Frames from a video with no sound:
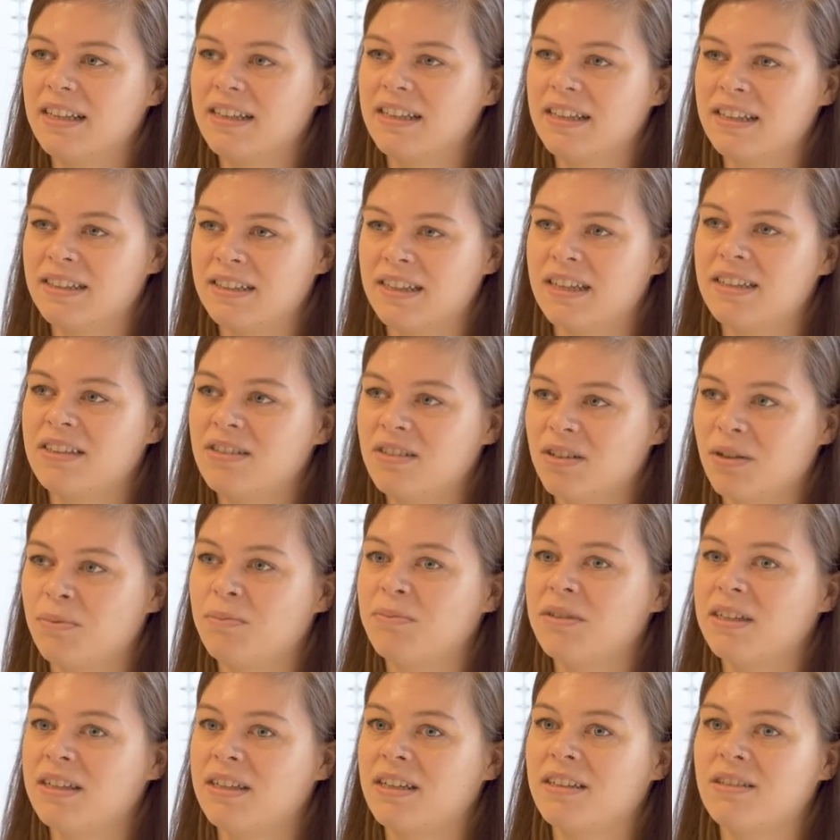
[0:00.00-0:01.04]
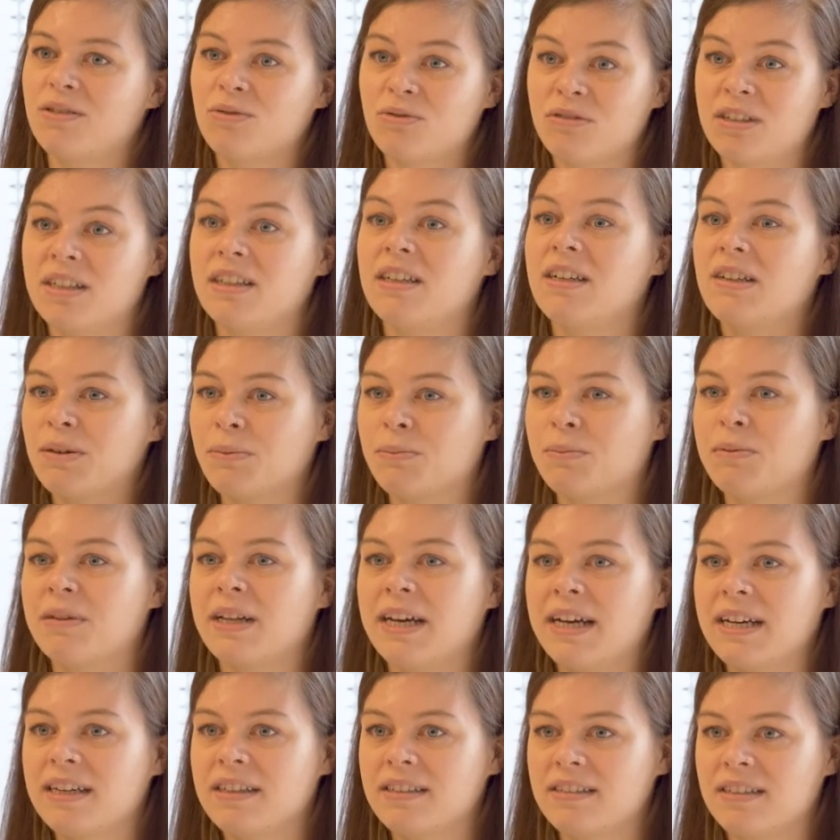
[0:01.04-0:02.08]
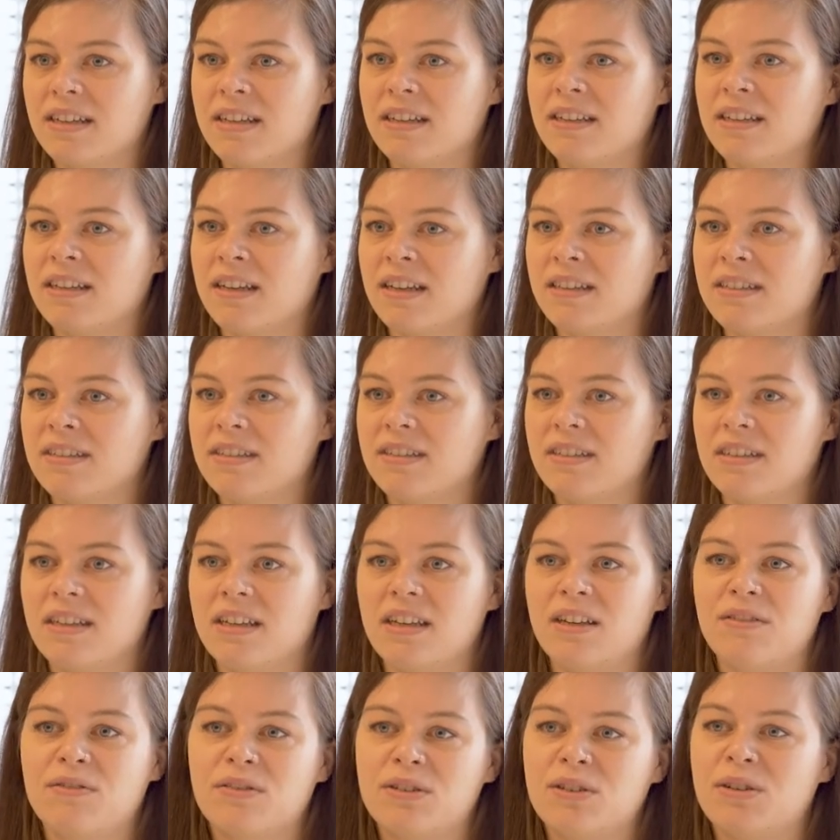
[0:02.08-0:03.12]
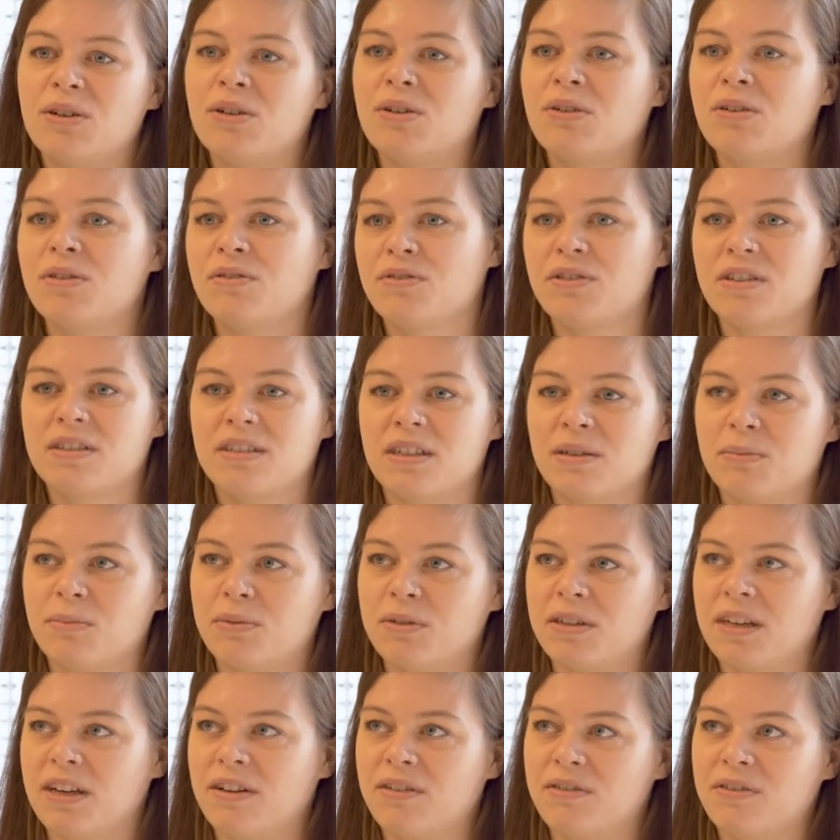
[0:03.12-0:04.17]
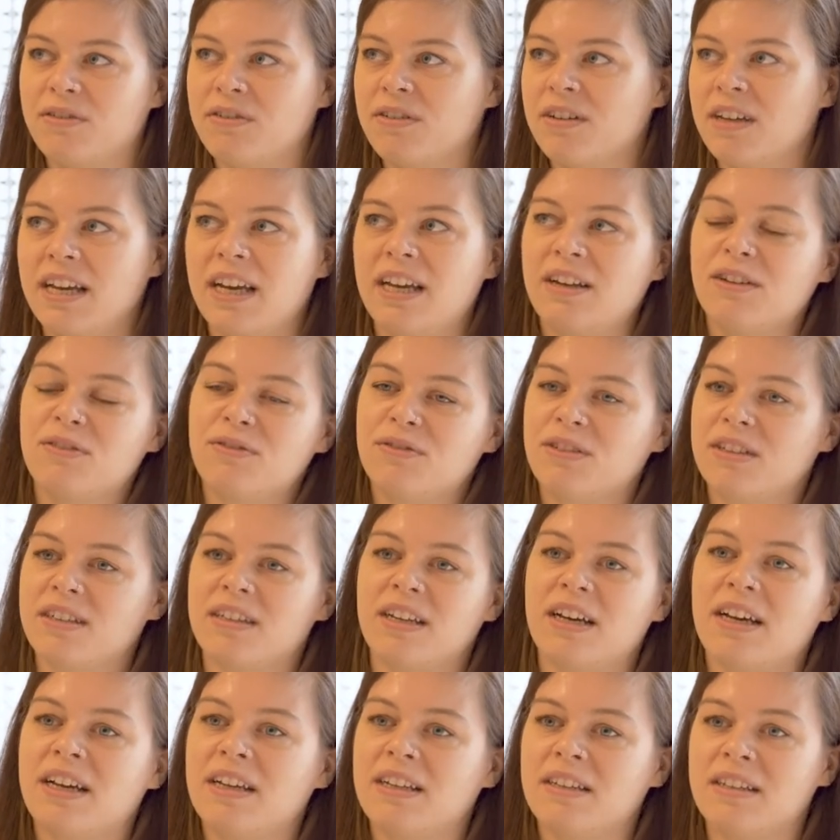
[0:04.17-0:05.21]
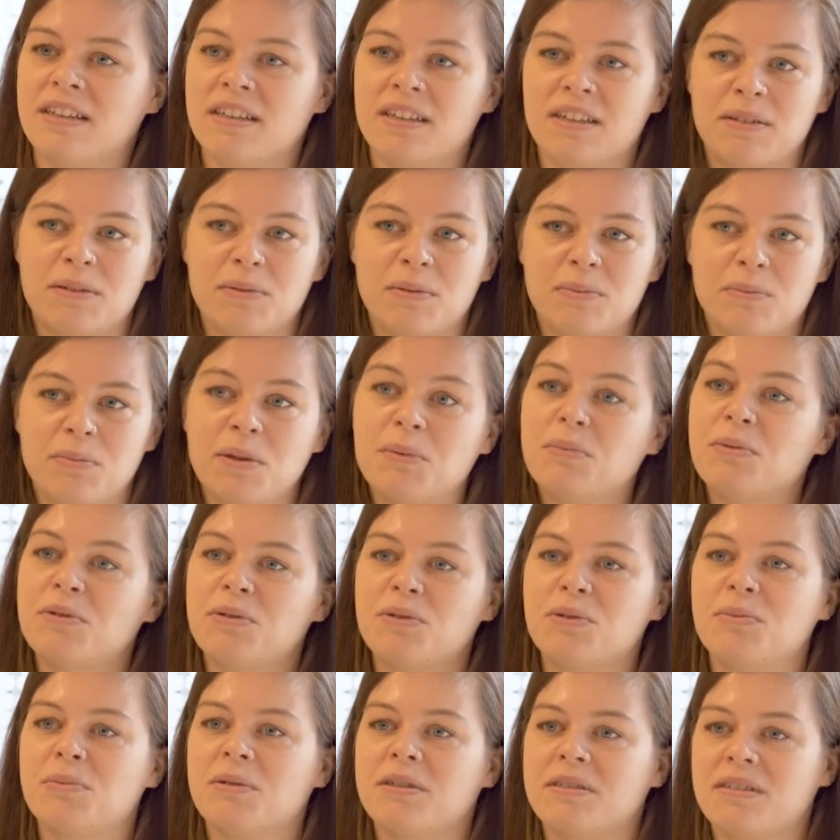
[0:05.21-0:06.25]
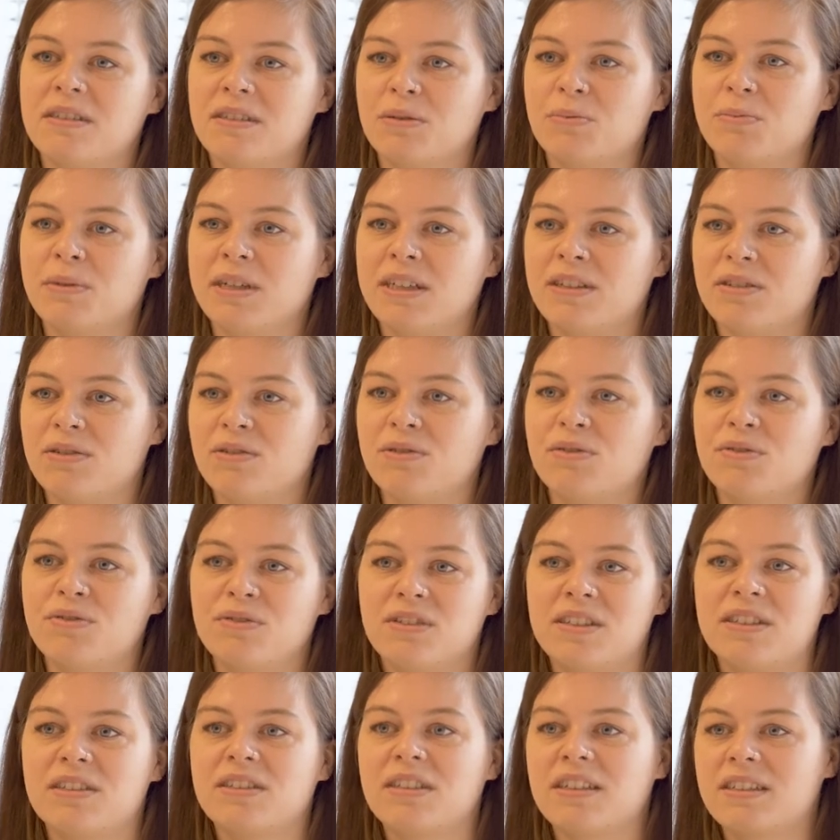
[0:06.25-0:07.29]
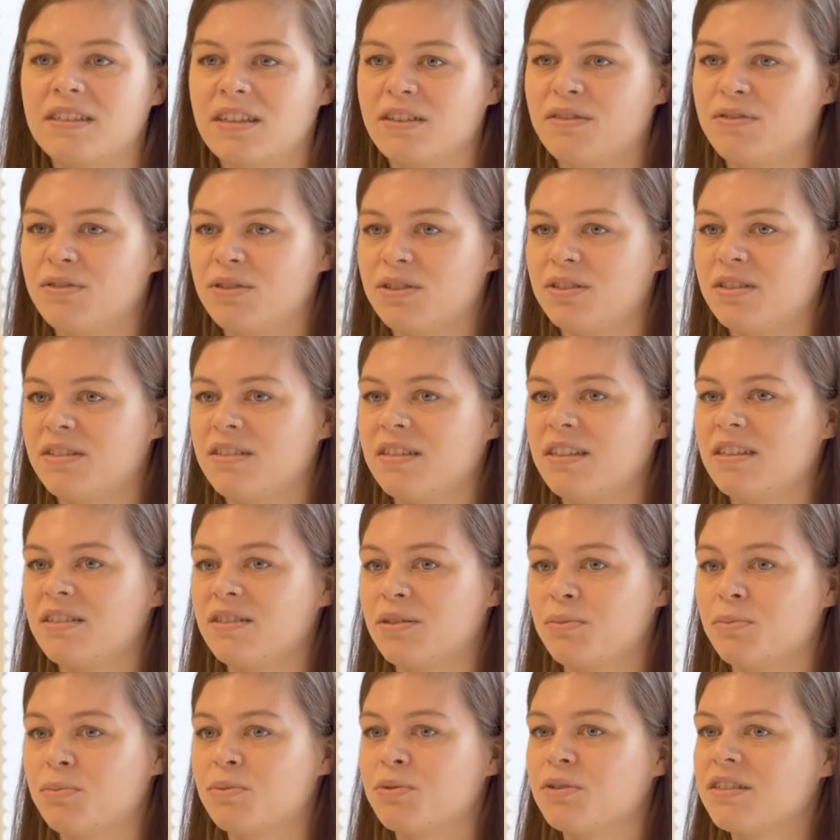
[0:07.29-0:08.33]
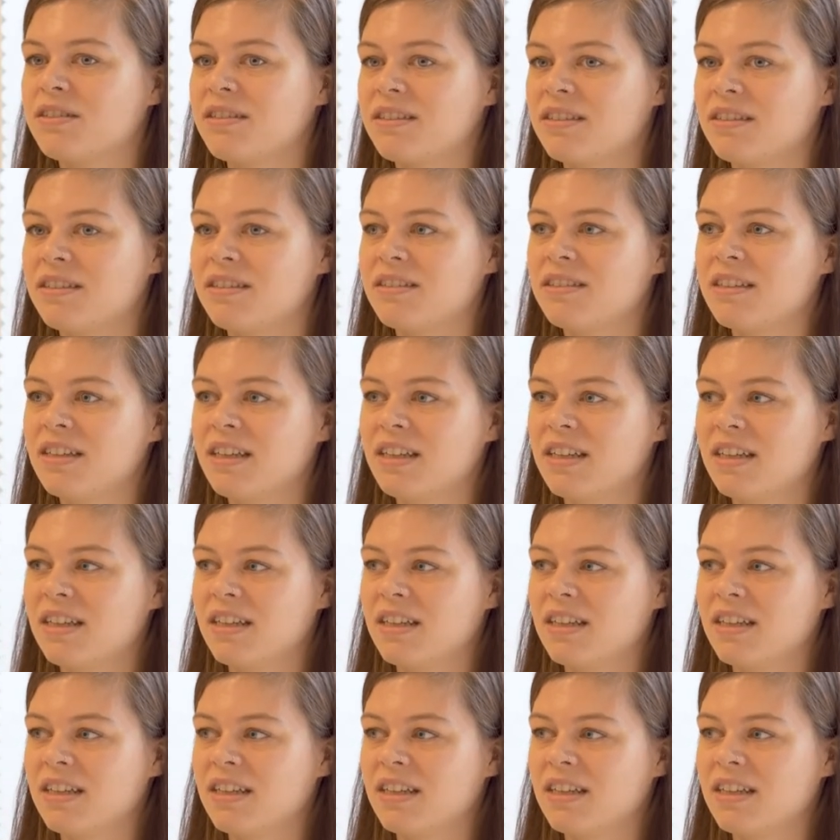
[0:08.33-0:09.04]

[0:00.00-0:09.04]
that's something that's really complex, and that even though, for example, you have 8 of the 9 people who participate who feel that diversity is important,